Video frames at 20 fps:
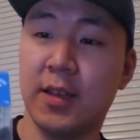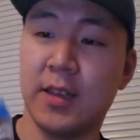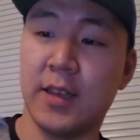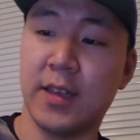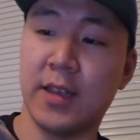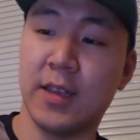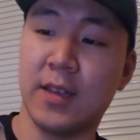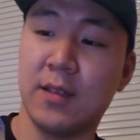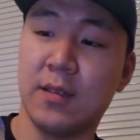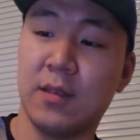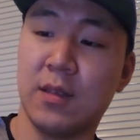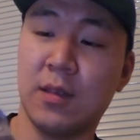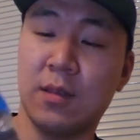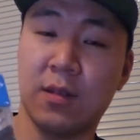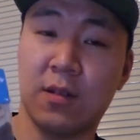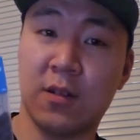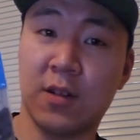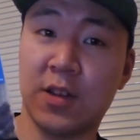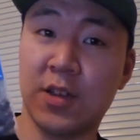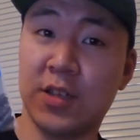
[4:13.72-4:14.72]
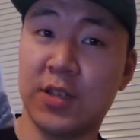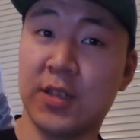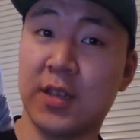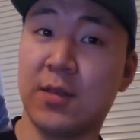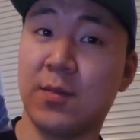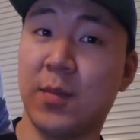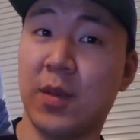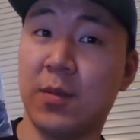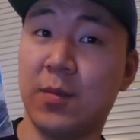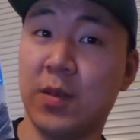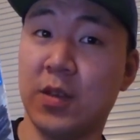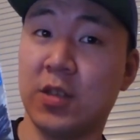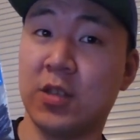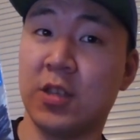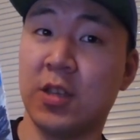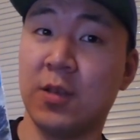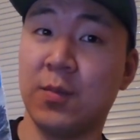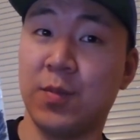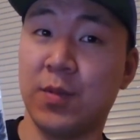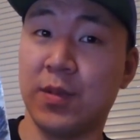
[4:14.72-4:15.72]
And these Arctic jigs may be
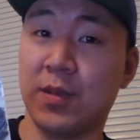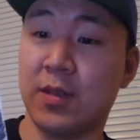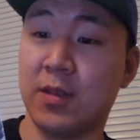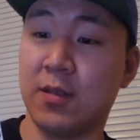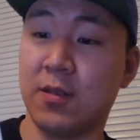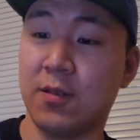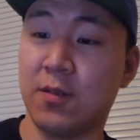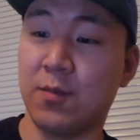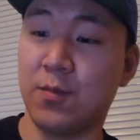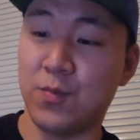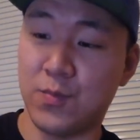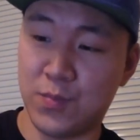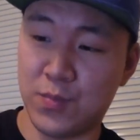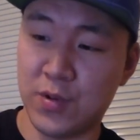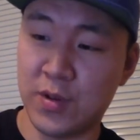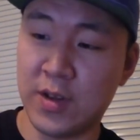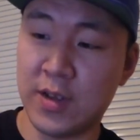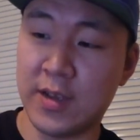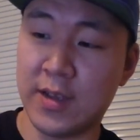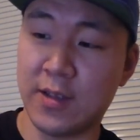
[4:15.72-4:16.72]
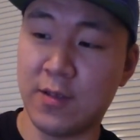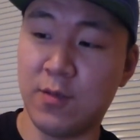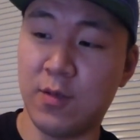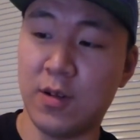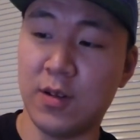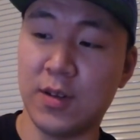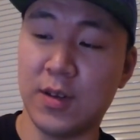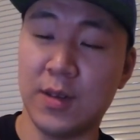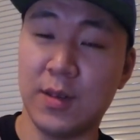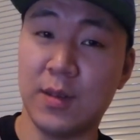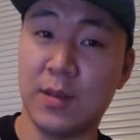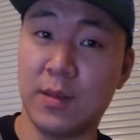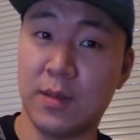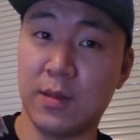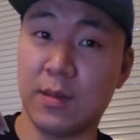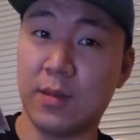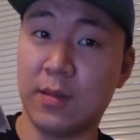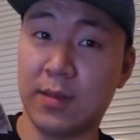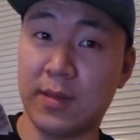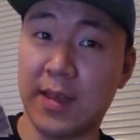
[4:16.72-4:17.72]
cheap, but they're pretty high quality. It's
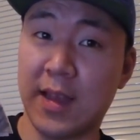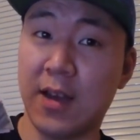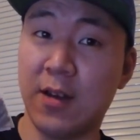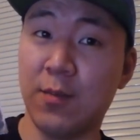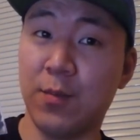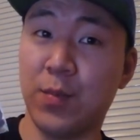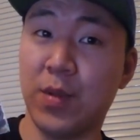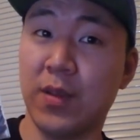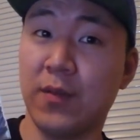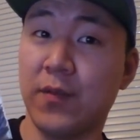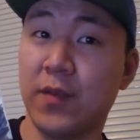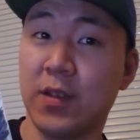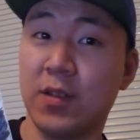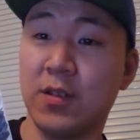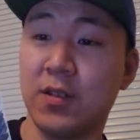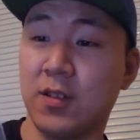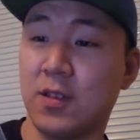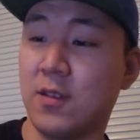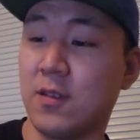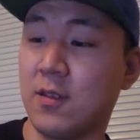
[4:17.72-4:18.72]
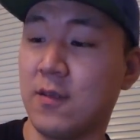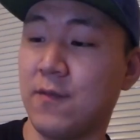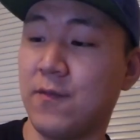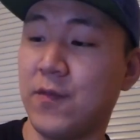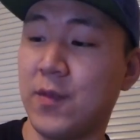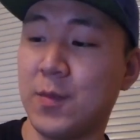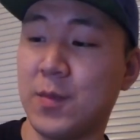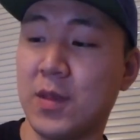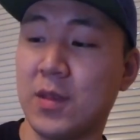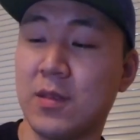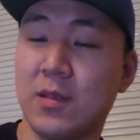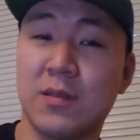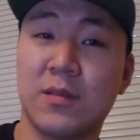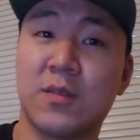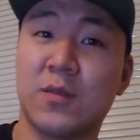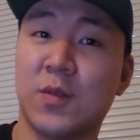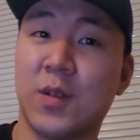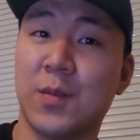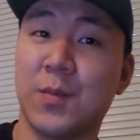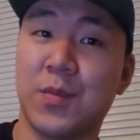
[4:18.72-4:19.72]
a stout, beefy hook. You can flip this on
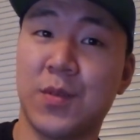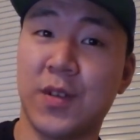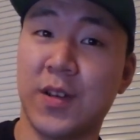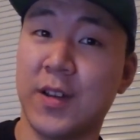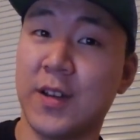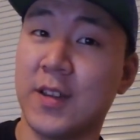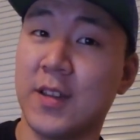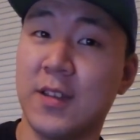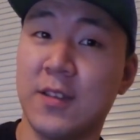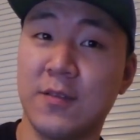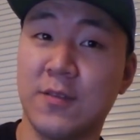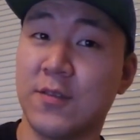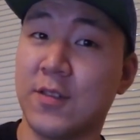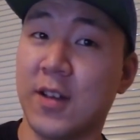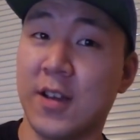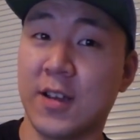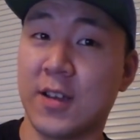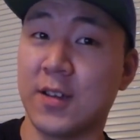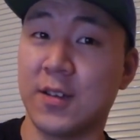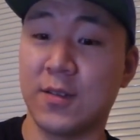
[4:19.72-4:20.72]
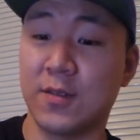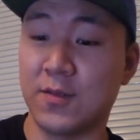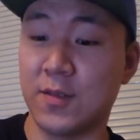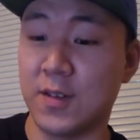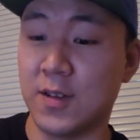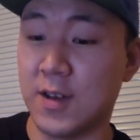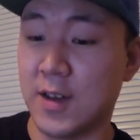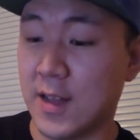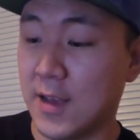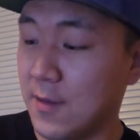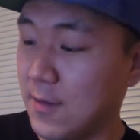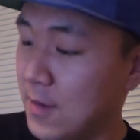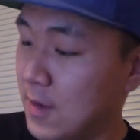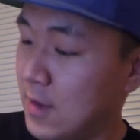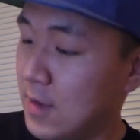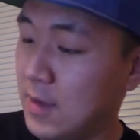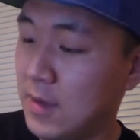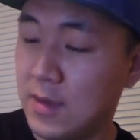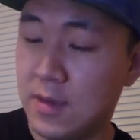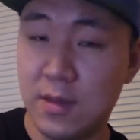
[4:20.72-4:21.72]
straight braid and you're not going to straighten it out.
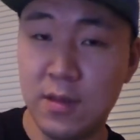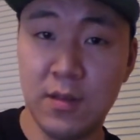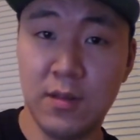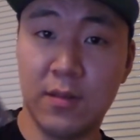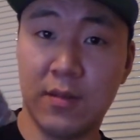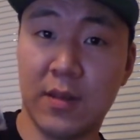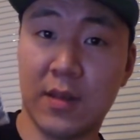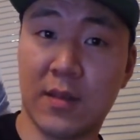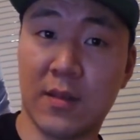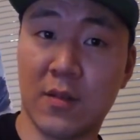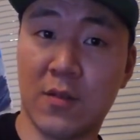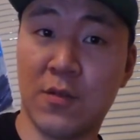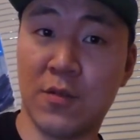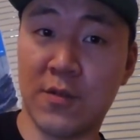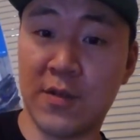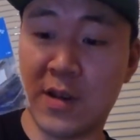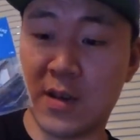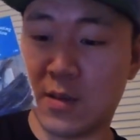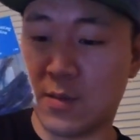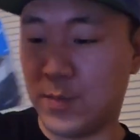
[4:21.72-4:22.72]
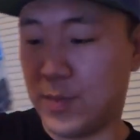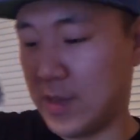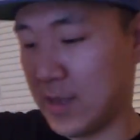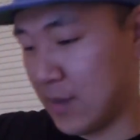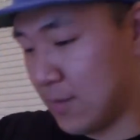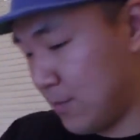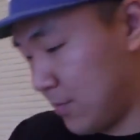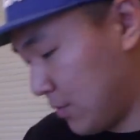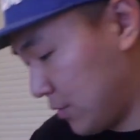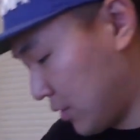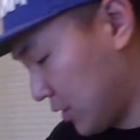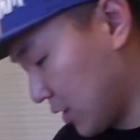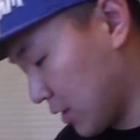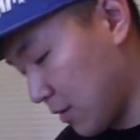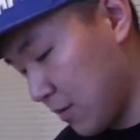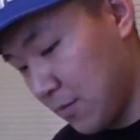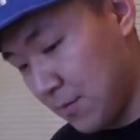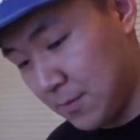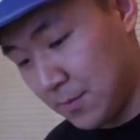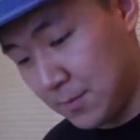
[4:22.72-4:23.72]
So that's a 1/4 ounce black and blue jig.